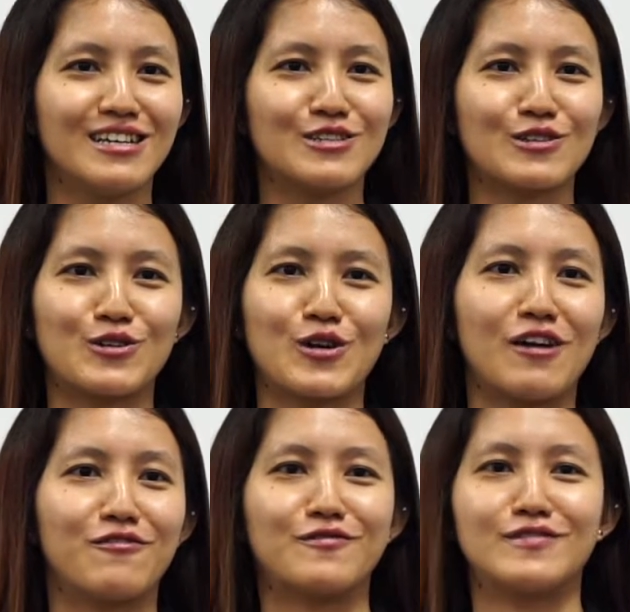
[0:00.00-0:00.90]
So you
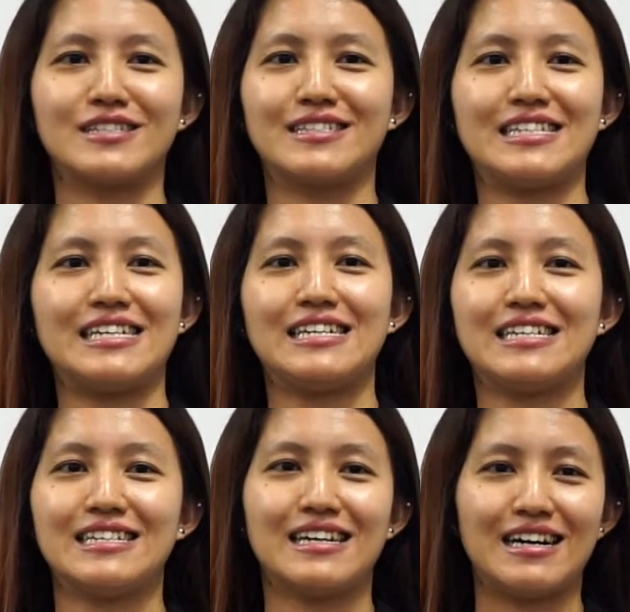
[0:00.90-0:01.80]
have the
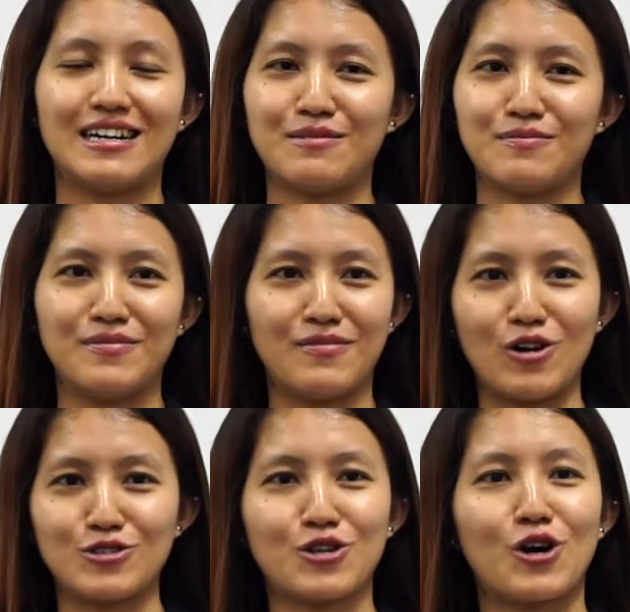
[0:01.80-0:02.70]
dean
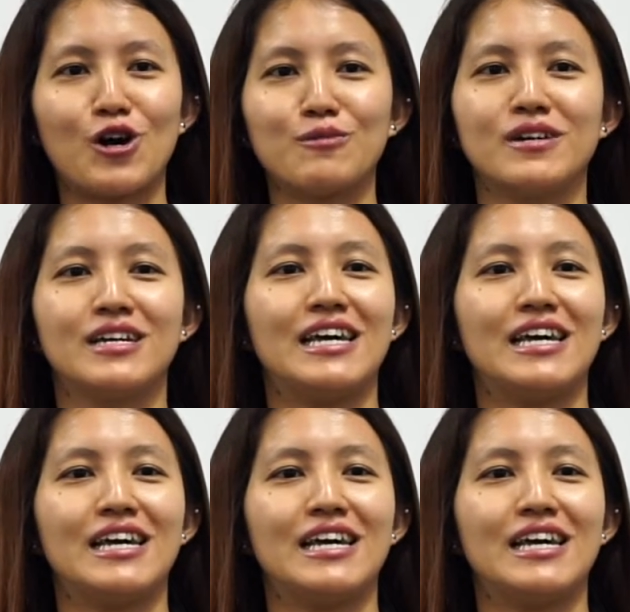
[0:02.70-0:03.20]
on top,